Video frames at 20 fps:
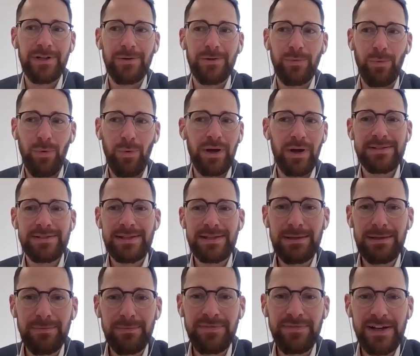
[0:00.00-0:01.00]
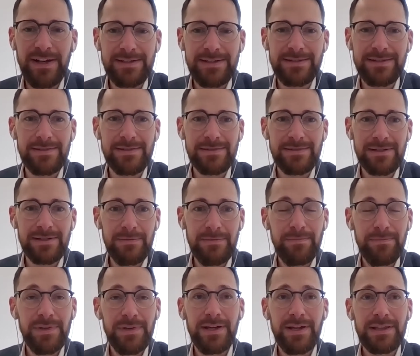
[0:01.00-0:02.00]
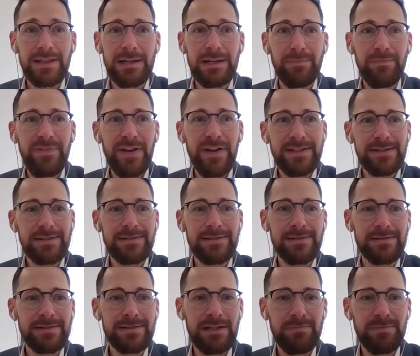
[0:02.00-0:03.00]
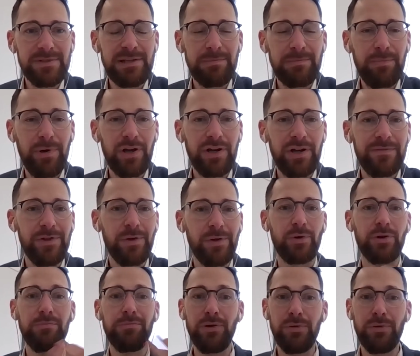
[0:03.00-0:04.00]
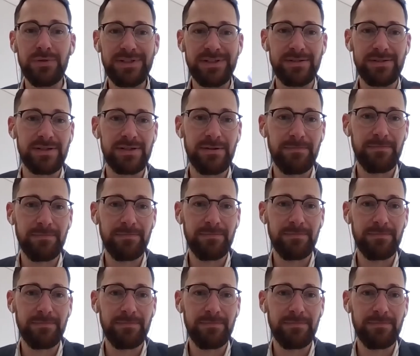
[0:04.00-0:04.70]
What is the lymphatic system? The lymphatic system is a part of your immune system.